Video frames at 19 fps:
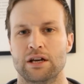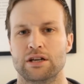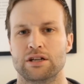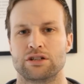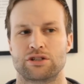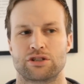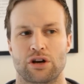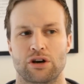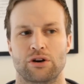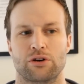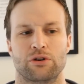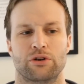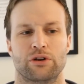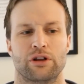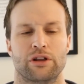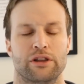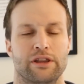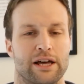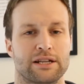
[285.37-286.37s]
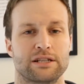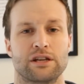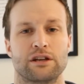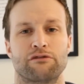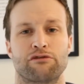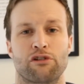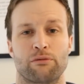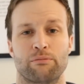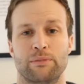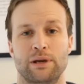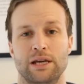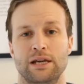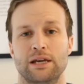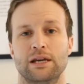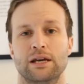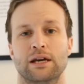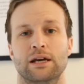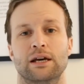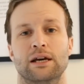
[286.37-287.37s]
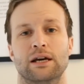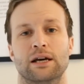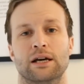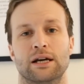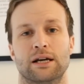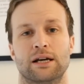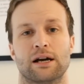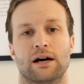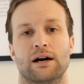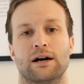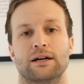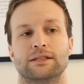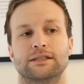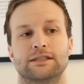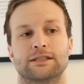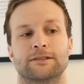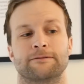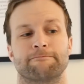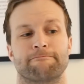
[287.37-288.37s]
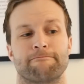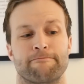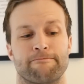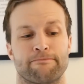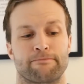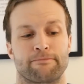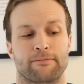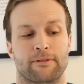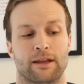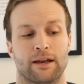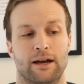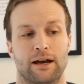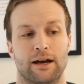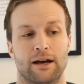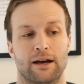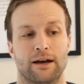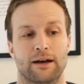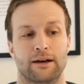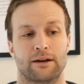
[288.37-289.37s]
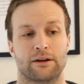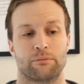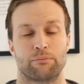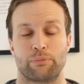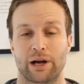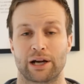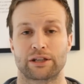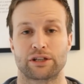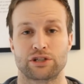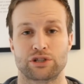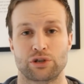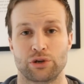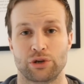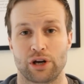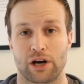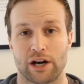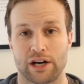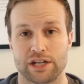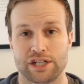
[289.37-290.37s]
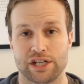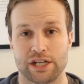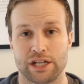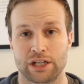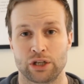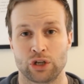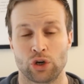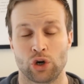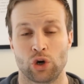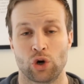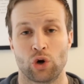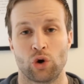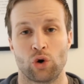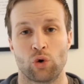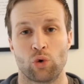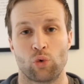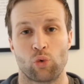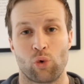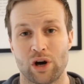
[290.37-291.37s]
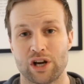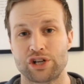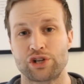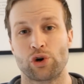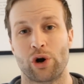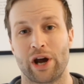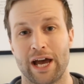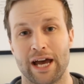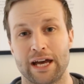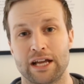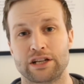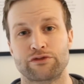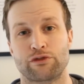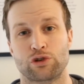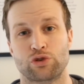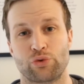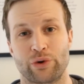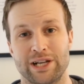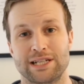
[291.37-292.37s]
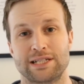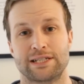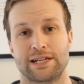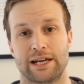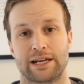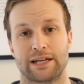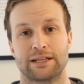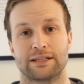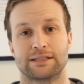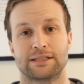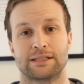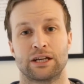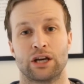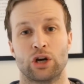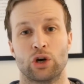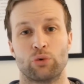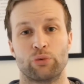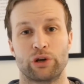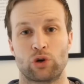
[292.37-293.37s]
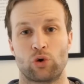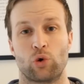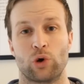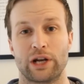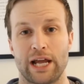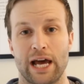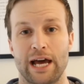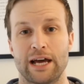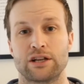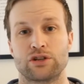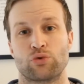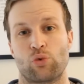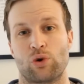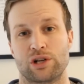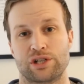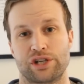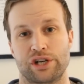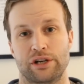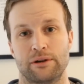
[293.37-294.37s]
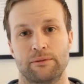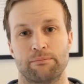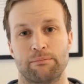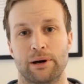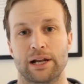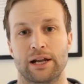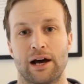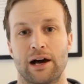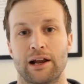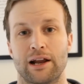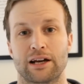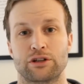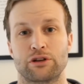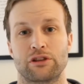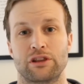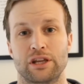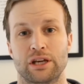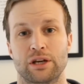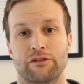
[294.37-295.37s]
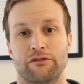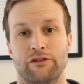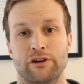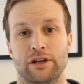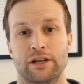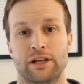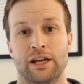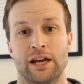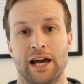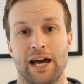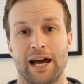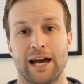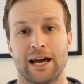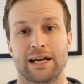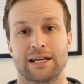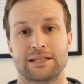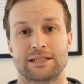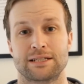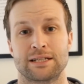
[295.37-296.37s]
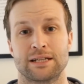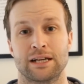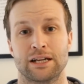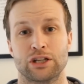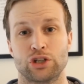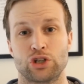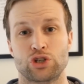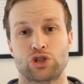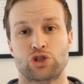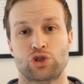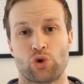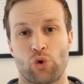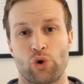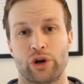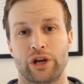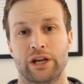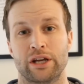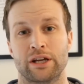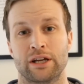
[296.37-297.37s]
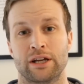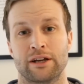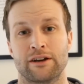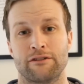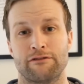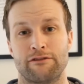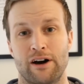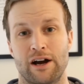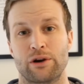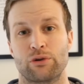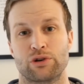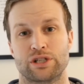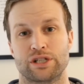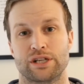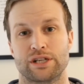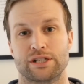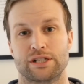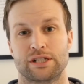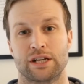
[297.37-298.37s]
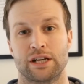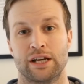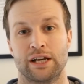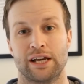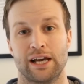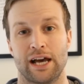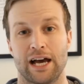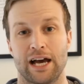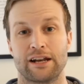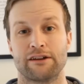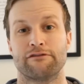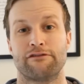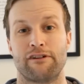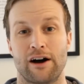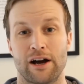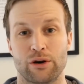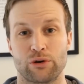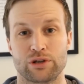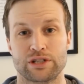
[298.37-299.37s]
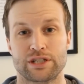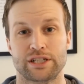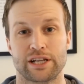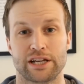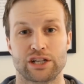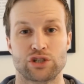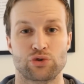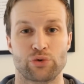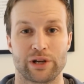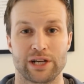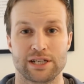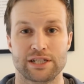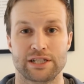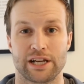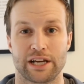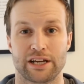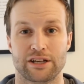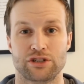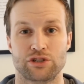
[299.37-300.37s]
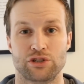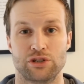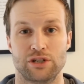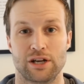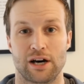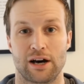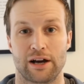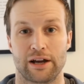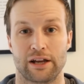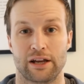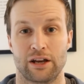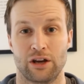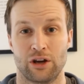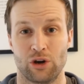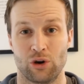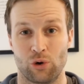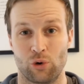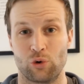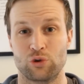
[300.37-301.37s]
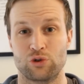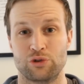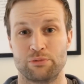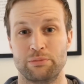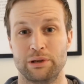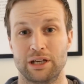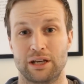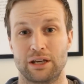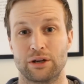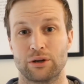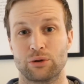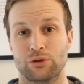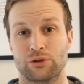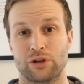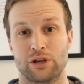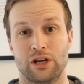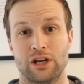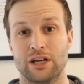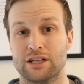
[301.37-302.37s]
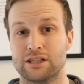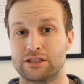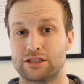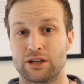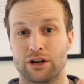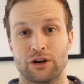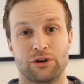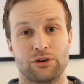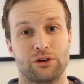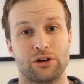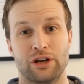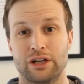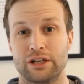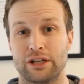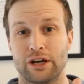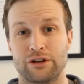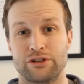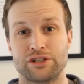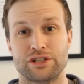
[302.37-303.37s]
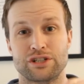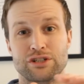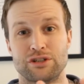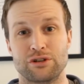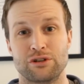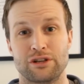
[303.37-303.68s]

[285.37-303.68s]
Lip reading: So that's it from me. Guys, practice good hygiene. Wash your hands for 20 seconds. We call it hand washing, but I like to think of it as destroying viruses and a virus takes 20 seconds to die or to be killed. So don't just do